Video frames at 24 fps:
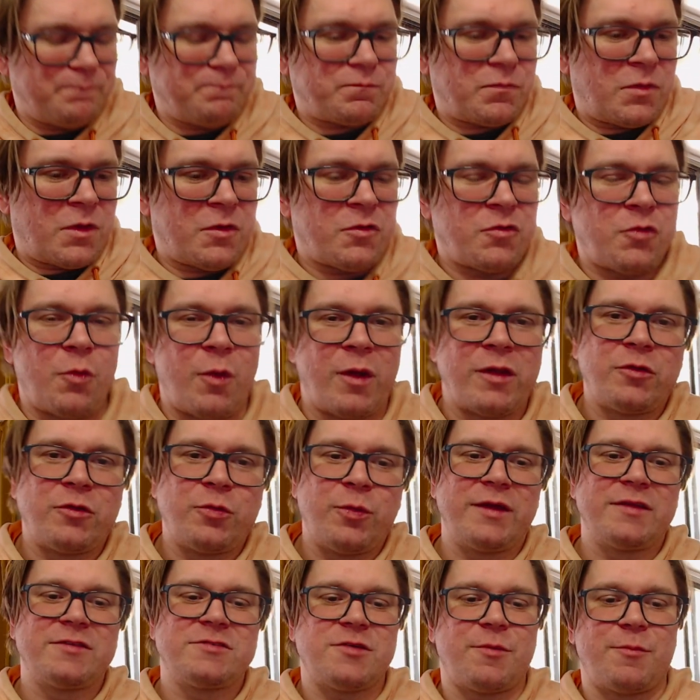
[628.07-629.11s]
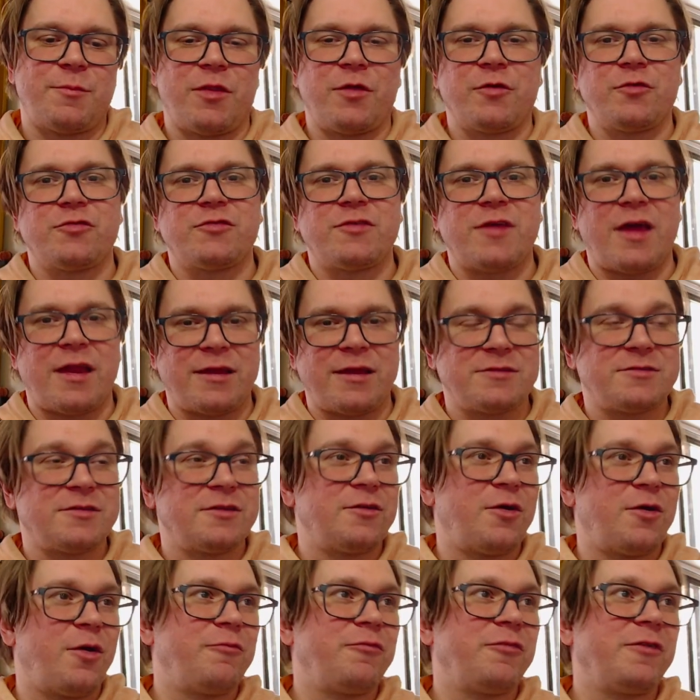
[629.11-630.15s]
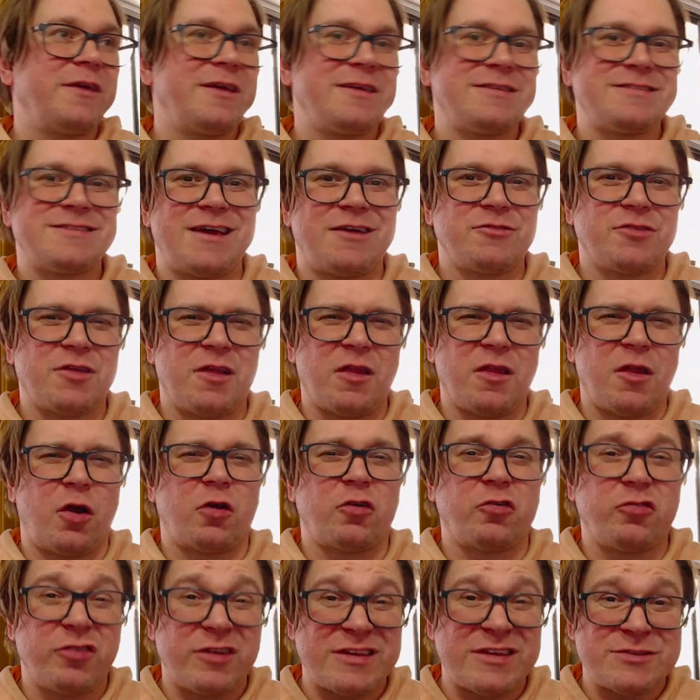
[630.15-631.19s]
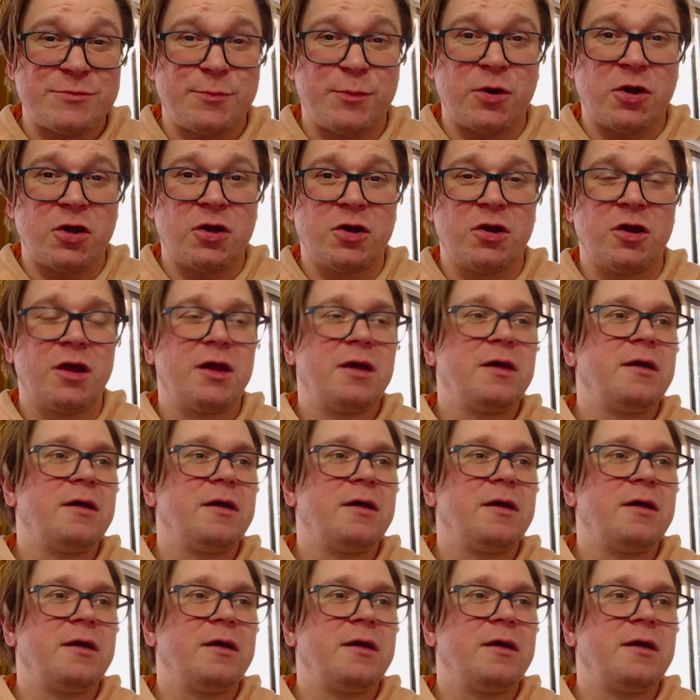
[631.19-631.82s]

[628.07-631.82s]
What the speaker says: so I tweaked some of those settings, and hopefully it sounds a little crisper.